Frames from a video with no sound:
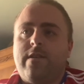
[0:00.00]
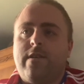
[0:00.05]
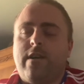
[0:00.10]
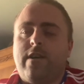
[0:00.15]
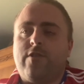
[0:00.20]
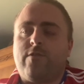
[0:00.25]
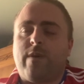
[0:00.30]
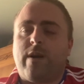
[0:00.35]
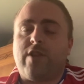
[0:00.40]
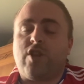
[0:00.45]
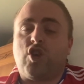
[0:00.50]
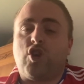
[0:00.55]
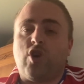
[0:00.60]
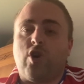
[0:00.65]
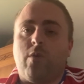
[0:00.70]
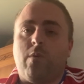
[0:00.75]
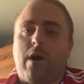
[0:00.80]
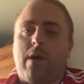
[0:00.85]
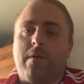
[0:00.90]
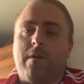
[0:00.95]
As well as
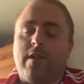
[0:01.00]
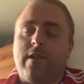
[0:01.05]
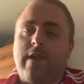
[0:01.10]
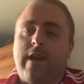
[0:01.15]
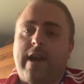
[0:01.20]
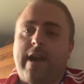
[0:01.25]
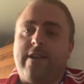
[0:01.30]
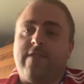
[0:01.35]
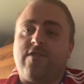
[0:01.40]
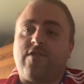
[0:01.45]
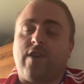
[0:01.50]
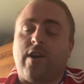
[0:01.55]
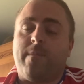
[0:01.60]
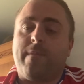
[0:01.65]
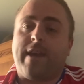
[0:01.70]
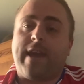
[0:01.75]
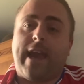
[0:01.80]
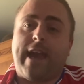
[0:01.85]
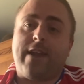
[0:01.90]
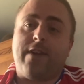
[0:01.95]
Joe Rowell and Scott
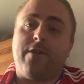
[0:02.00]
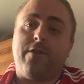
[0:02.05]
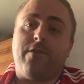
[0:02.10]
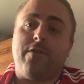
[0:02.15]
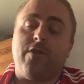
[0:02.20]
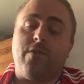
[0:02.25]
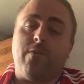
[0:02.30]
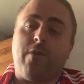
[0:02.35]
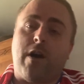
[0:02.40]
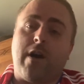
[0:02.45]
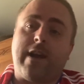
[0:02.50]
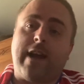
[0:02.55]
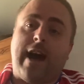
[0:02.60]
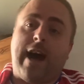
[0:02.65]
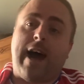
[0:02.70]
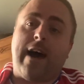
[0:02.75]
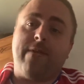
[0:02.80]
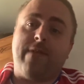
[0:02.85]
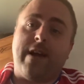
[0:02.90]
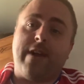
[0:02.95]
McKenna, who are the rock
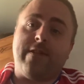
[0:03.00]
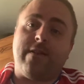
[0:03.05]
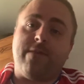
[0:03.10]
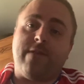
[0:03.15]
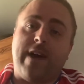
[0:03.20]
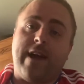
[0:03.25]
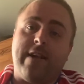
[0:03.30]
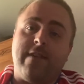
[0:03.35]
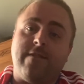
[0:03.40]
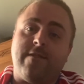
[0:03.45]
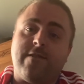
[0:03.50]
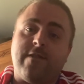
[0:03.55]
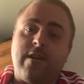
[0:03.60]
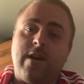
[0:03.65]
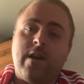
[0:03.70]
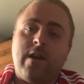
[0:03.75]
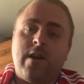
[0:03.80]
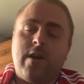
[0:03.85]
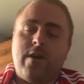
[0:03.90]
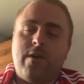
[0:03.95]
heart of their defence.
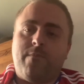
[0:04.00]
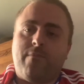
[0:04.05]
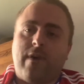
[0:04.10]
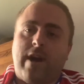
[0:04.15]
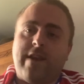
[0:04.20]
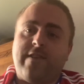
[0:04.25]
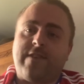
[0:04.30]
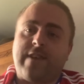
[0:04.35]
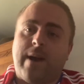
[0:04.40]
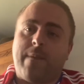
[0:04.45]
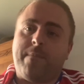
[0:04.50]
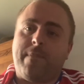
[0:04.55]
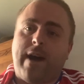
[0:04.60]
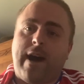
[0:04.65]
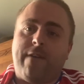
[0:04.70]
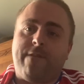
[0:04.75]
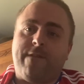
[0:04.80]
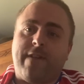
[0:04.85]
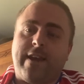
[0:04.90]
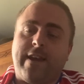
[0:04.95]
Bryce Samba,
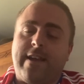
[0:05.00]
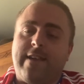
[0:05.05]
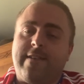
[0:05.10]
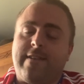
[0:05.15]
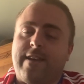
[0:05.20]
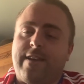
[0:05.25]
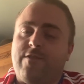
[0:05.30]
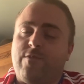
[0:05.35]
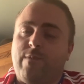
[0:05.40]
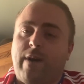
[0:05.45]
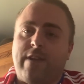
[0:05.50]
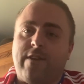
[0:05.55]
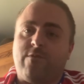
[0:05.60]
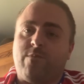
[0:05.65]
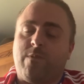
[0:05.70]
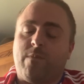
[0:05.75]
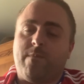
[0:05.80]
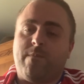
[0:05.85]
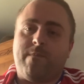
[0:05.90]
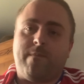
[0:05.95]
I think, is, as well, as
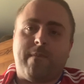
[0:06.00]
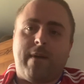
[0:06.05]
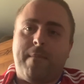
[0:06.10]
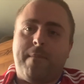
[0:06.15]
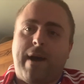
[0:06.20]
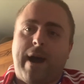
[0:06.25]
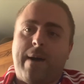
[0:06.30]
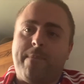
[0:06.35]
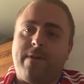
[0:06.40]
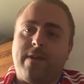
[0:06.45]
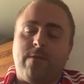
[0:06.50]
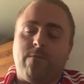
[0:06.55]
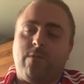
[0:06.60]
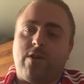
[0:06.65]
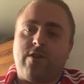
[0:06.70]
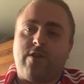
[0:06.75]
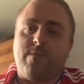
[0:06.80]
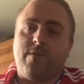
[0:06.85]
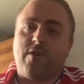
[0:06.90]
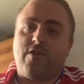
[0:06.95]
in my opinion,
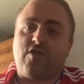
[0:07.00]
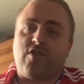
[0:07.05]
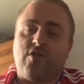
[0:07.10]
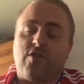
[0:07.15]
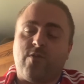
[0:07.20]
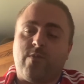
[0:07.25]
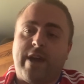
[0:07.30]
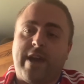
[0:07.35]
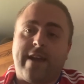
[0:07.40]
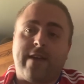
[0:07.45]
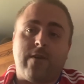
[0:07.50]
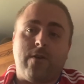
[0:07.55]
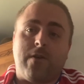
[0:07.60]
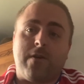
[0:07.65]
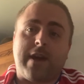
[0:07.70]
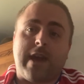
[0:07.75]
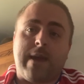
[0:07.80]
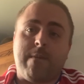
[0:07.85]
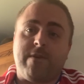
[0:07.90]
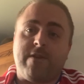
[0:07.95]
one of the most underrated
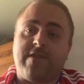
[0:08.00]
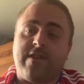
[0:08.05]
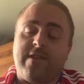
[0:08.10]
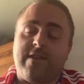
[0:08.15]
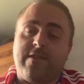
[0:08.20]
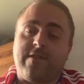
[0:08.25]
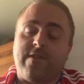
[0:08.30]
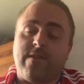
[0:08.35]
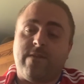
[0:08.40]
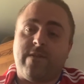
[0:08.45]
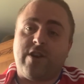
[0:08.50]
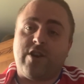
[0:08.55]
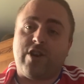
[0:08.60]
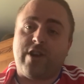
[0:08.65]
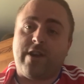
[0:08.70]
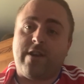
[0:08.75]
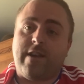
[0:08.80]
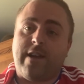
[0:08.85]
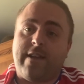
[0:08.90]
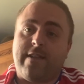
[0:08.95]
goalkeepers in this
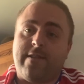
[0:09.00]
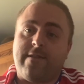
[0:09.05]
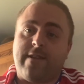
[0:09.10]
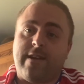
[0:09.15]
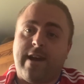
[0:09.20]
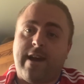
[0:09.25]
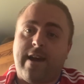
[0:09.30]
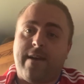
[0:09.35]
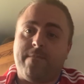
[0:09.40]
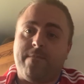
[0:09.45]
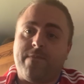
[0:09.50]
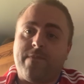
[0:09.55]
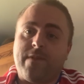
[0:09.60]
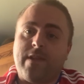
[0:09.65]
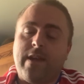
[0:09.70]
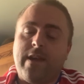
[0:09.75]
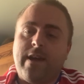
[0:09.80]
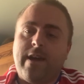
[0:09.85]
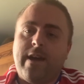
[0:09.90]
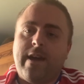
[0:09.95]
division. And
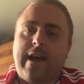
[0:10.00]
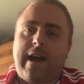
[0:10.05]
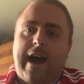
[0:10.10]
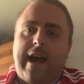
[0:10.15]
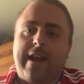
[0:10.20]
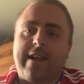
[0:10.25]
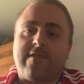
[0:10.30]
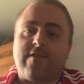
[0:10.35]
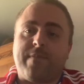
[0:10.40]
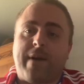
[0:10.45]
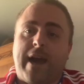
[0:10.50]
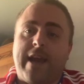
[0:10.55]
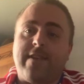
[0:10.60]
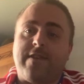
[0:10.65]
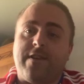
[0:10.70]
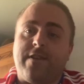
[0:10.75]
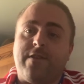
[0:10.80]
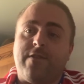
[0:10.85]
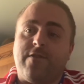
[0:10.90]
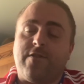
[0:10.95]
Alex
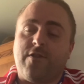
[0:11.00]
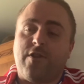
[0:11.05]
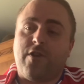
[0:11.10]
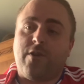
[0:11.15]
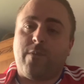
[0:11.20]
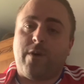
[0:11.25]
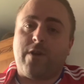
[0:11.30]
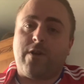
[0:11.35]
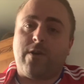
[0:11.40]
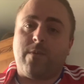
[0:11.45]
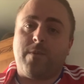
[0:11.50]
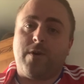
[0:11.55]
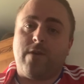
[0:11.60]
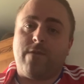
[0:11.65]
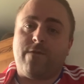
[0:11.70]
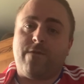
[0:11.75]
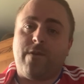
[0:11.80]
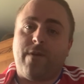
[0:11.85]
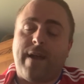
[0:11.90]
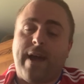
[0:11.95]
Mighton is another one coming
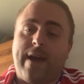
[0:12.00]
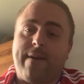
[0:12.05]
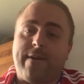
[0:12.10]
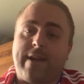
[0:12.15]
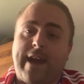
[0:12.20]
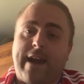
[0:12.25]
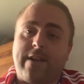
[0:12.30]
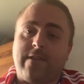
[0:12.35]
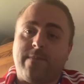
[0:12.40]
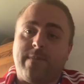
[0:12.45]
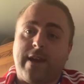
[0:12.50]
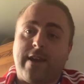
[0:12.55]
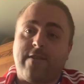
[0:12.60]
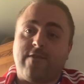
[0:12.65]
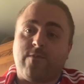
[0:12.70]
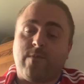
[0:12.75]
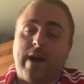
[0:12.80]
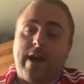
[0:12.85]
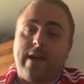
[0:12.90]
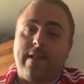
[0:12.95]
up through their academy
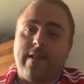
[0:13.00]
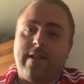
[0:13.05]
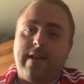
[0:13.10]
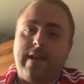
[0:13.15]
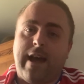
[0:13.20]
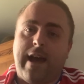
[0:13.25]
as well.